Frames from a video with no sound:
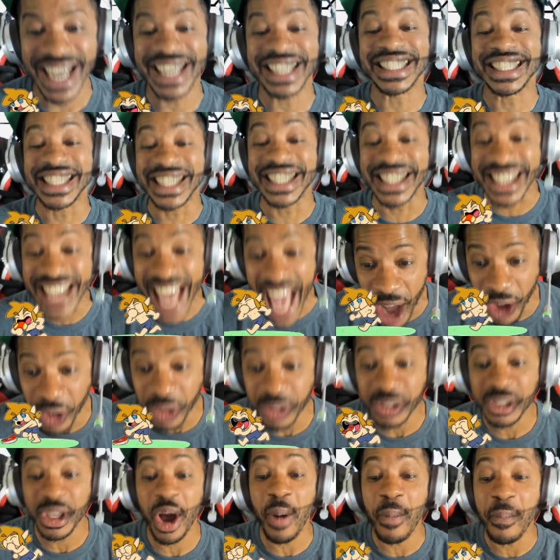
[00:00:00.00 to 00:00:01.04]

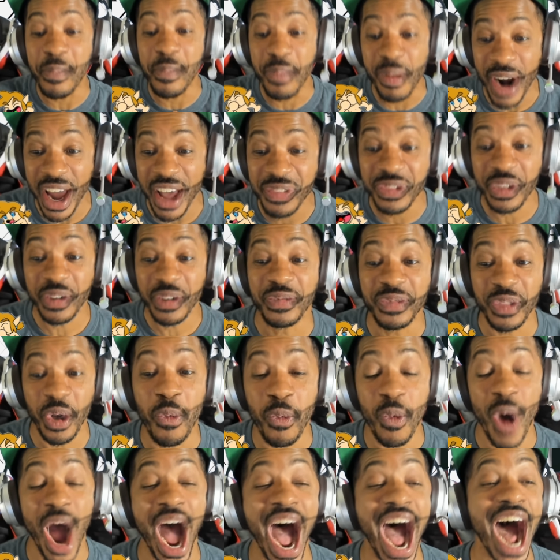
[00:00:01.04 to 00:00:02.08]
Zelda Breath of the
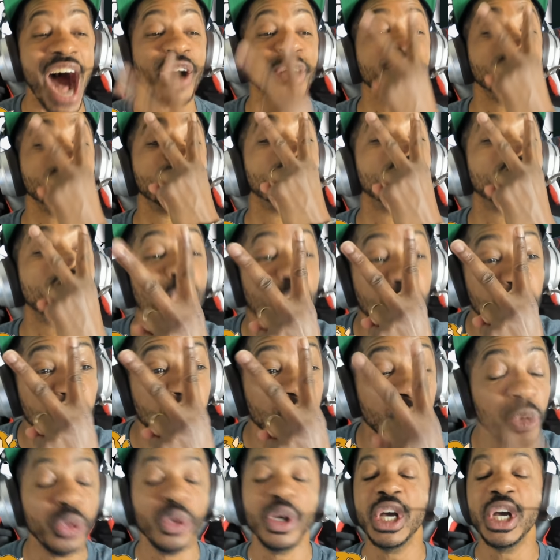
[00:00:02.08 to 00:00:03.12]
Wild
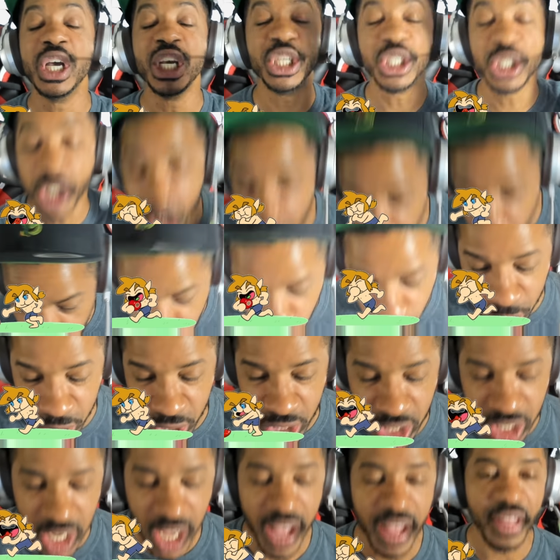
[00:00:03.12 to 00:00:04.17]
2
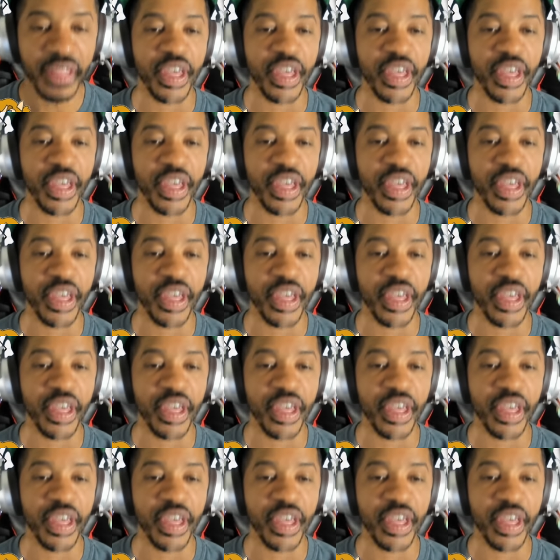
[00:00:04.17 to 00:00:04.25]
news.